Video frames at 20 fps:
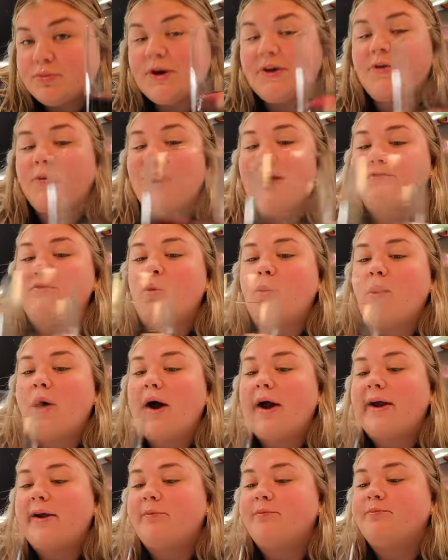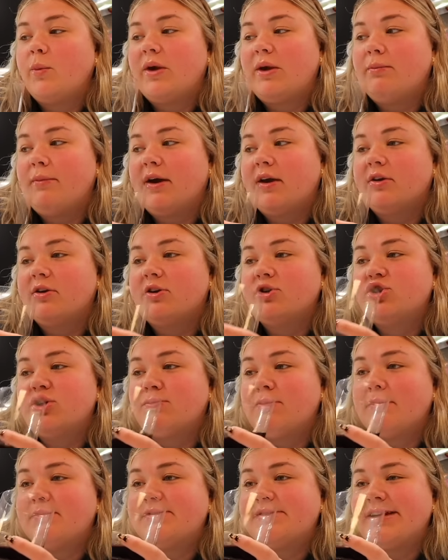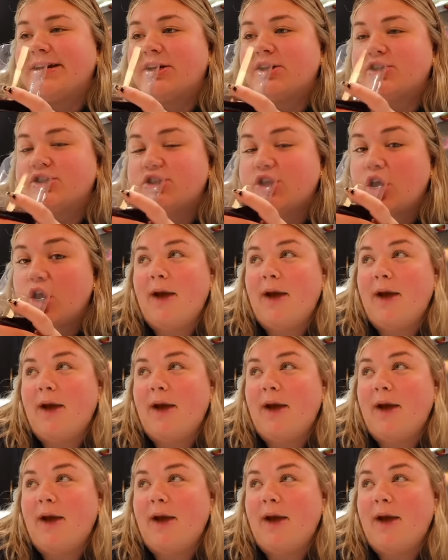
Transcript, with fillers: now that we have our wine, we can make a little trip upstairs.